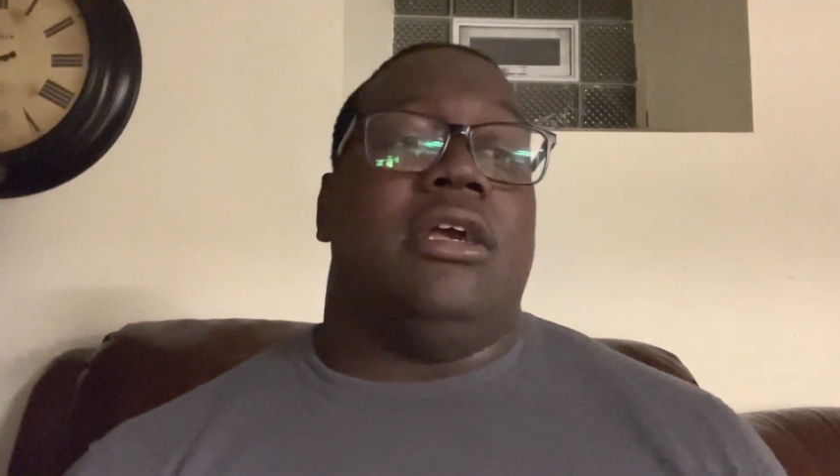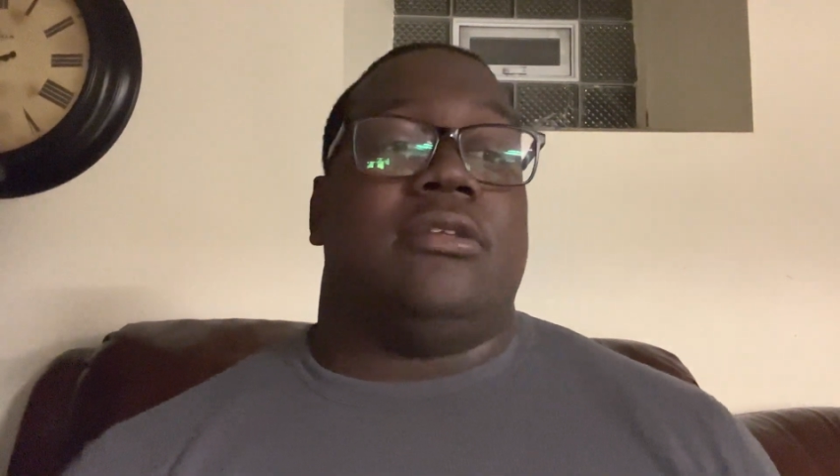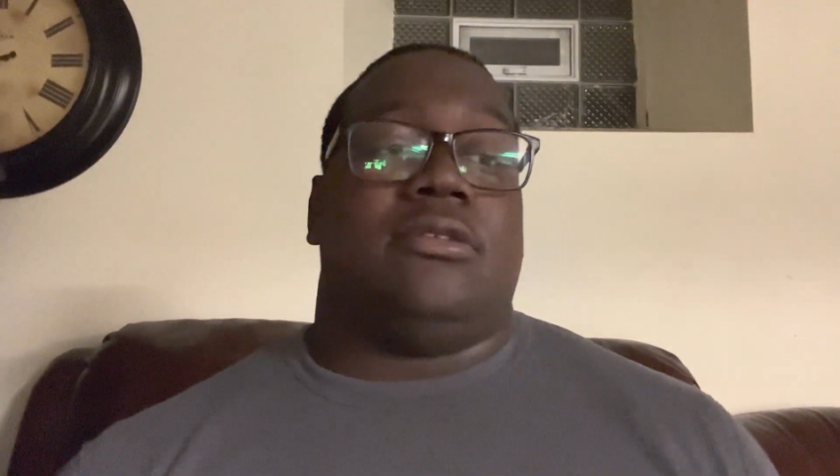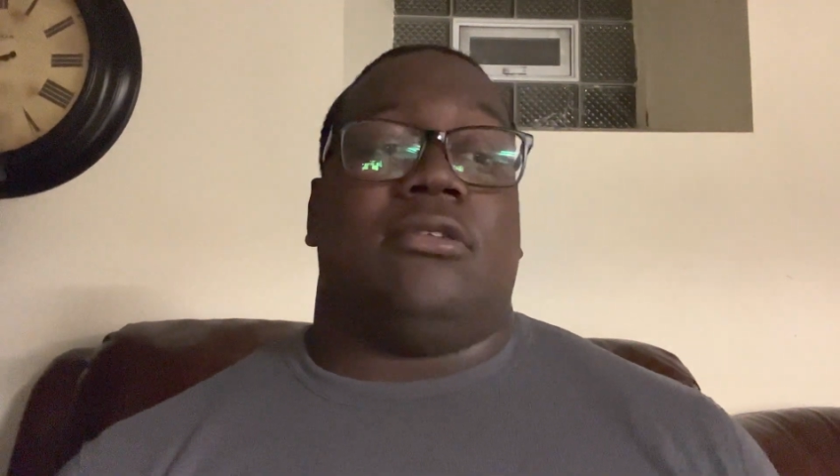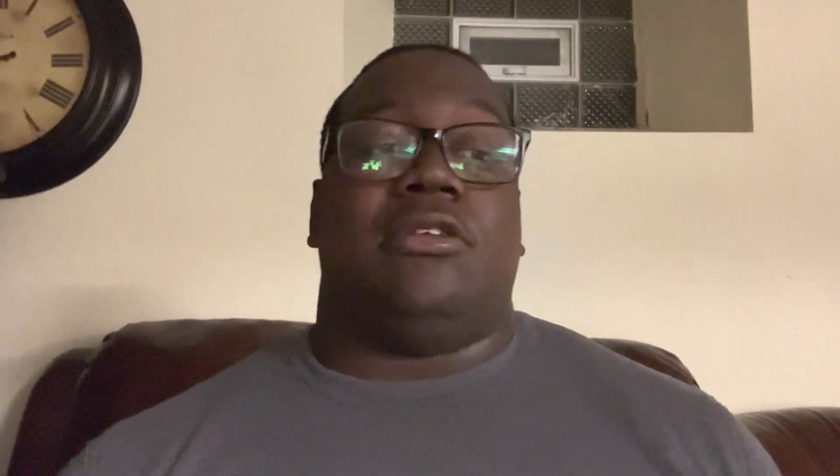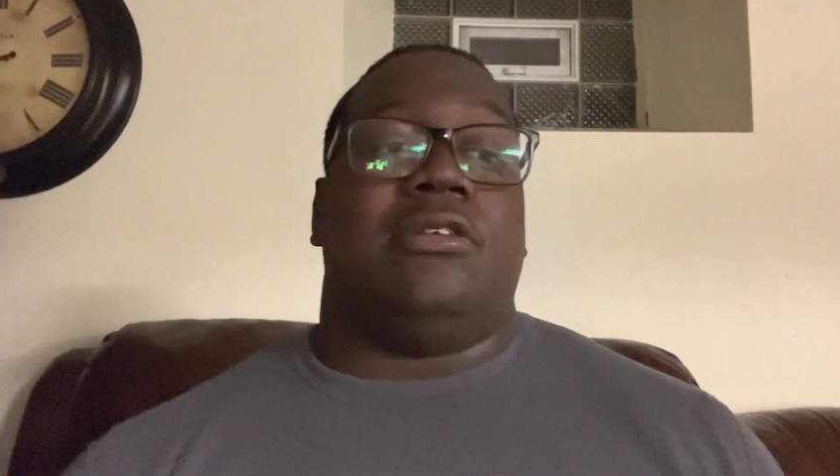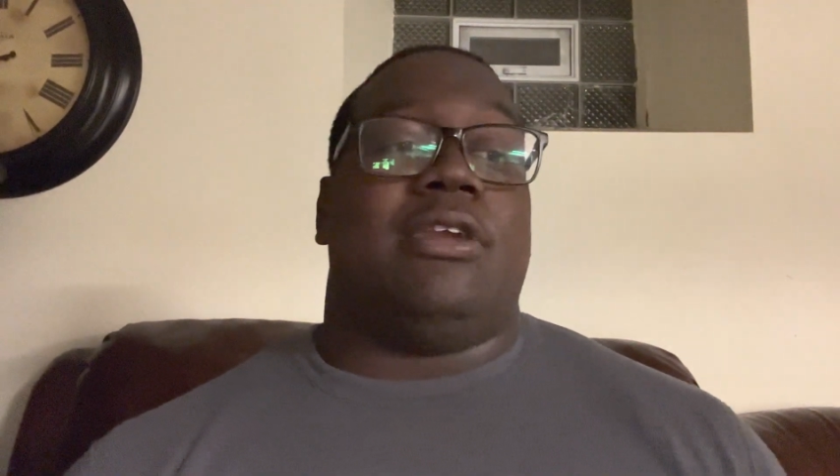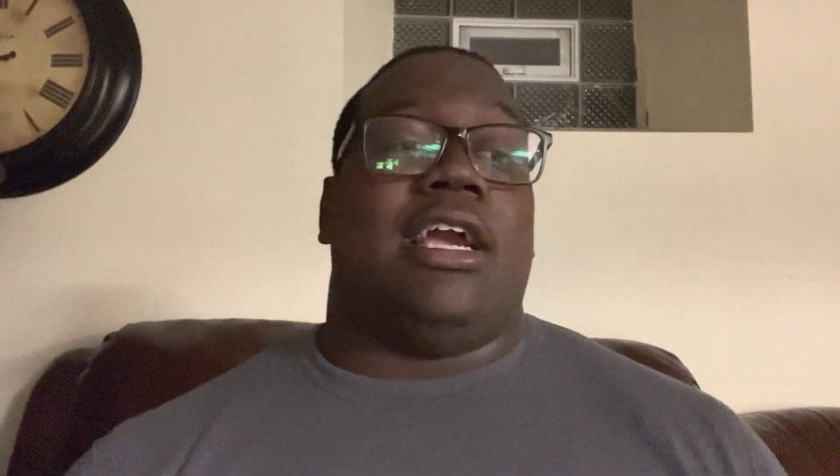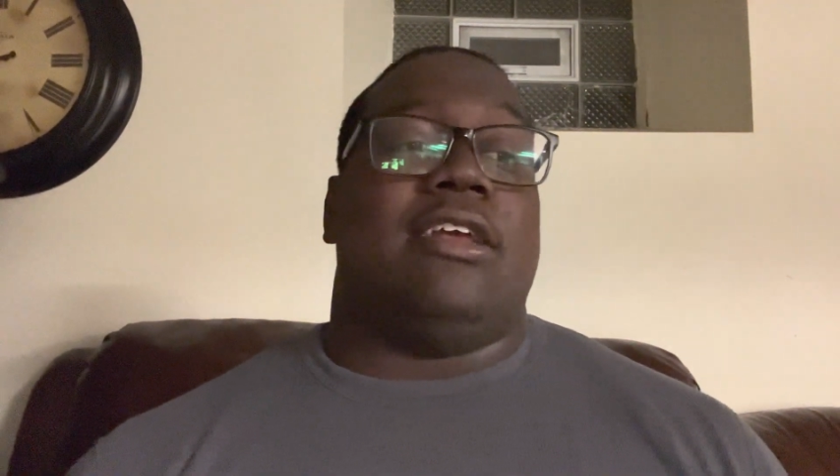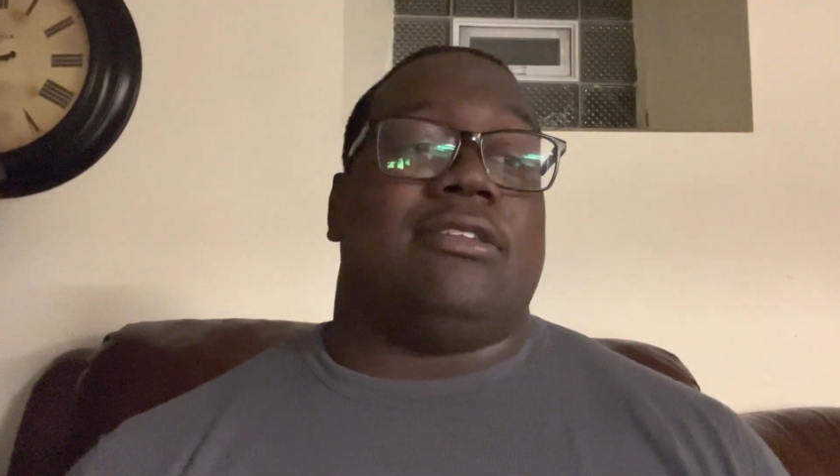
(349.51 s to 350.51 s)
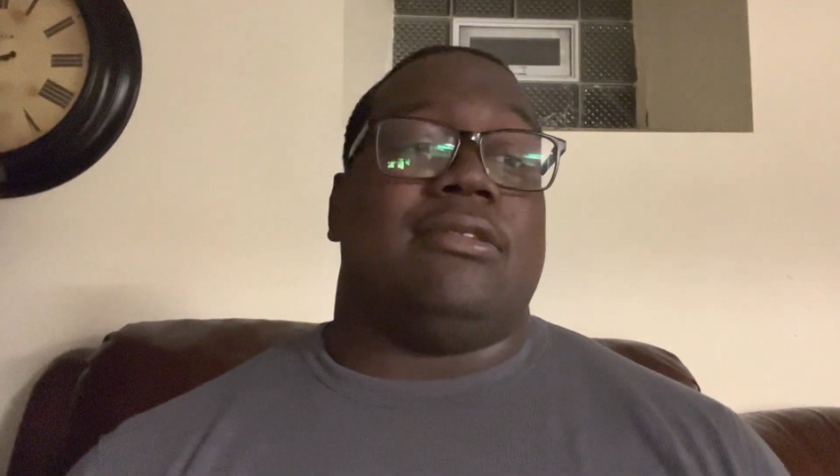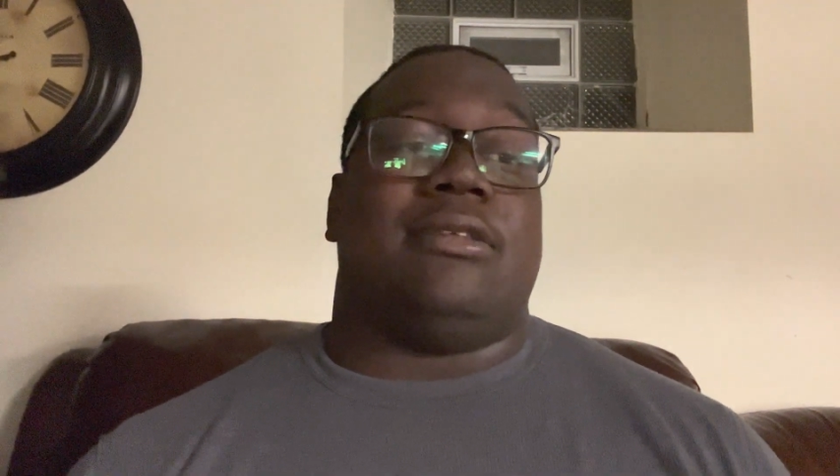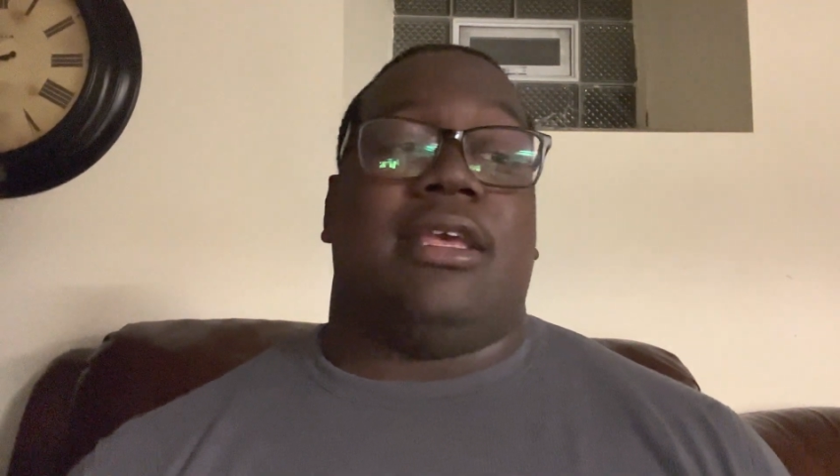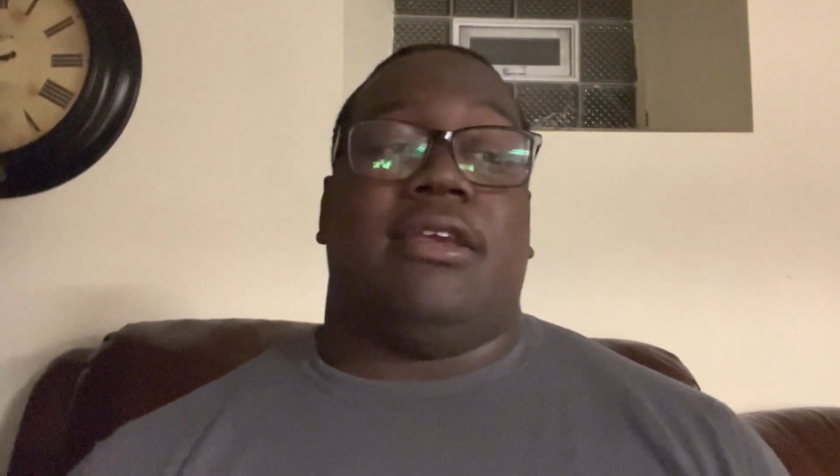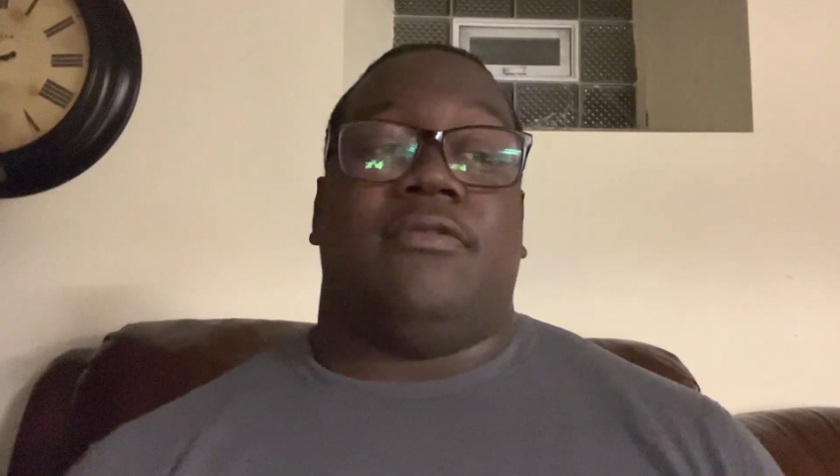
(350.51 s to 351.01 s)
so you guys can
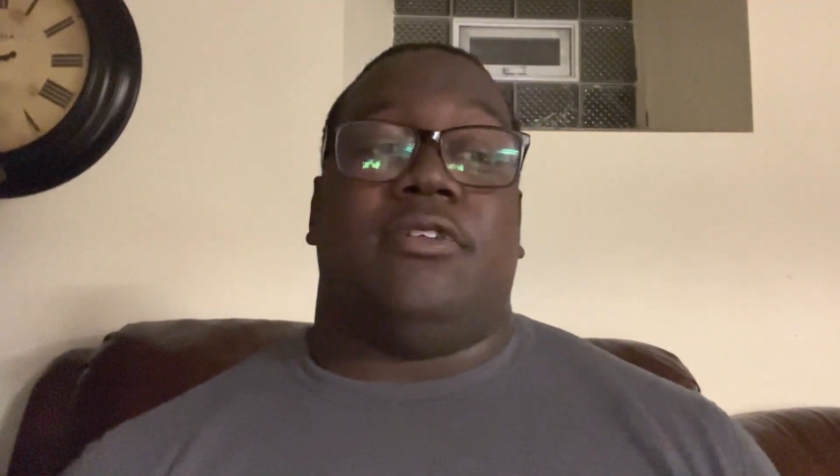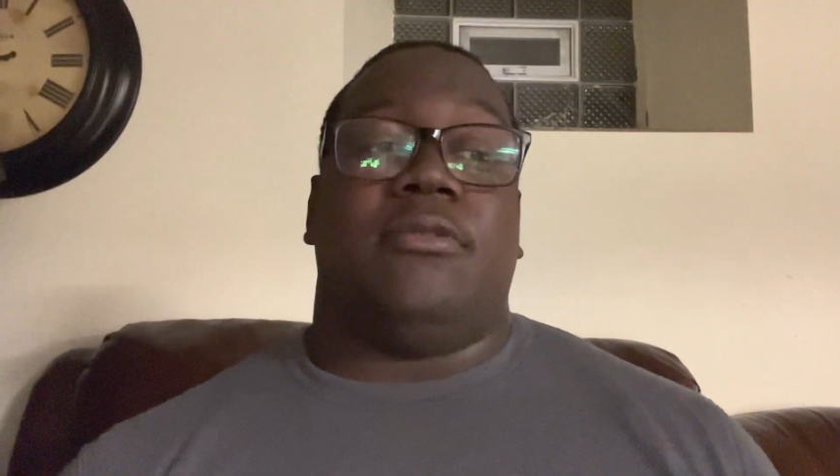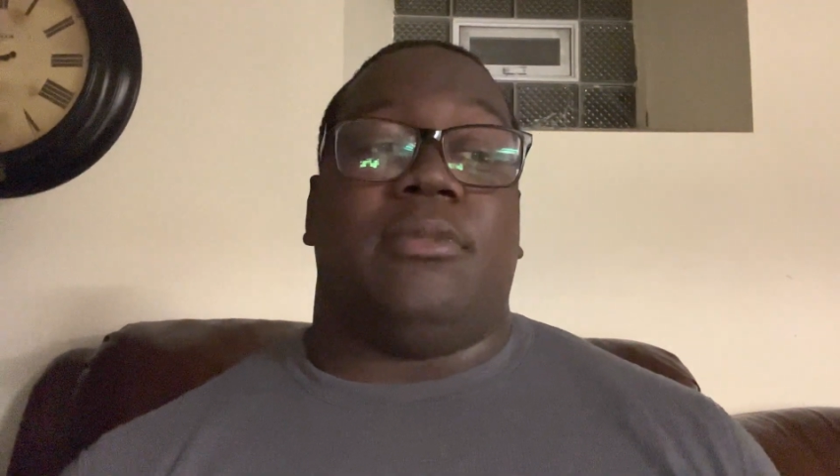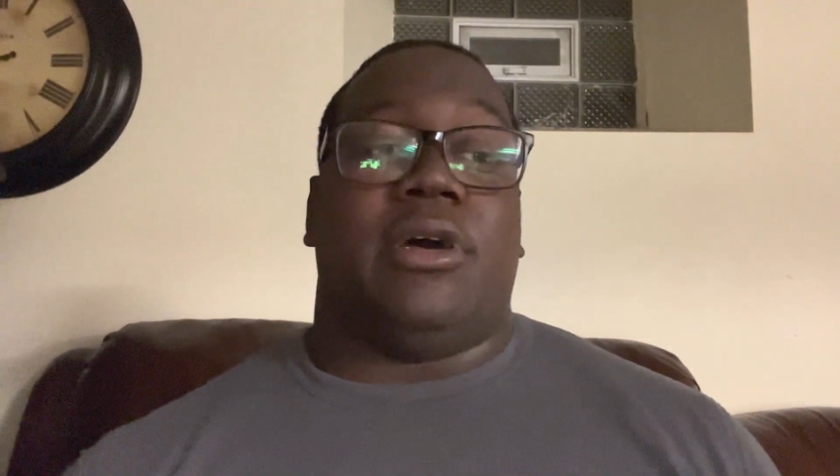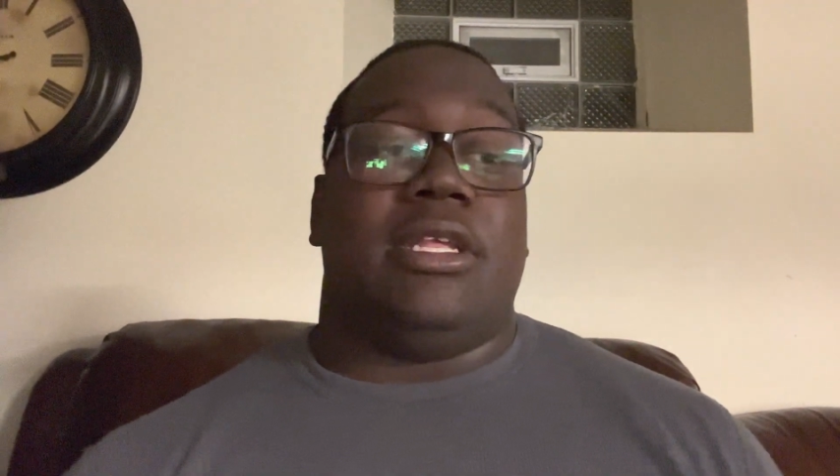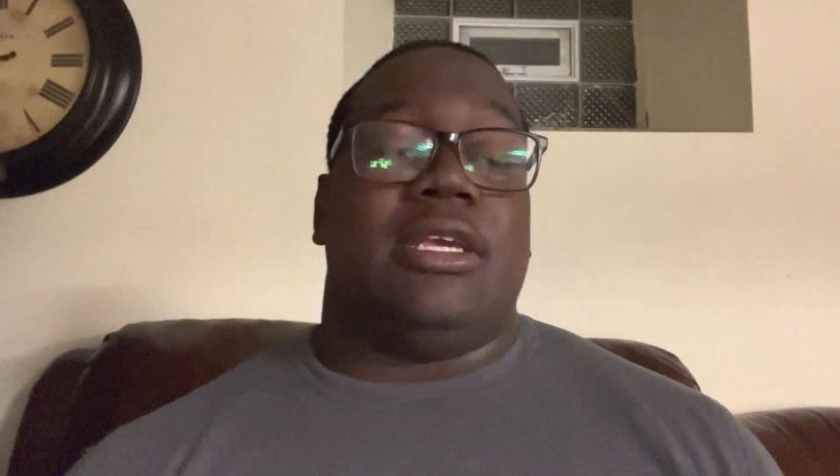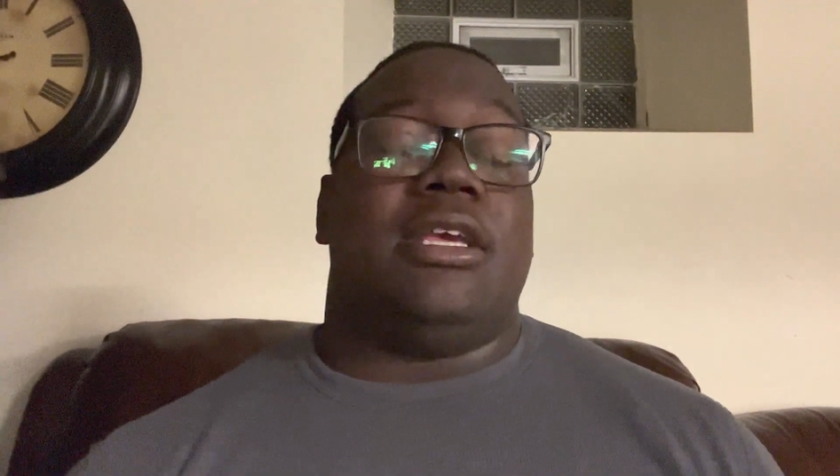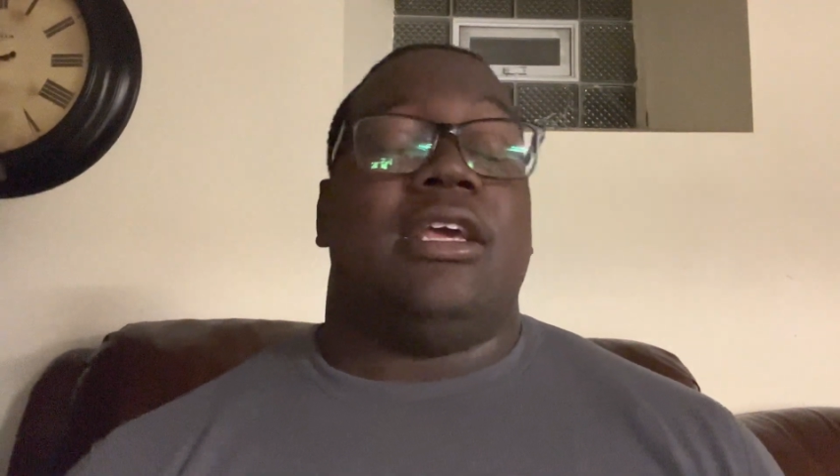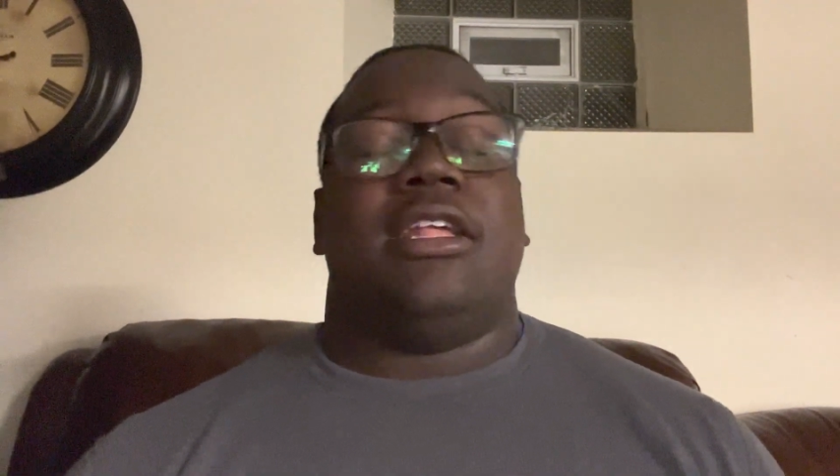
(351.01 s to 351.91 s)
save your money,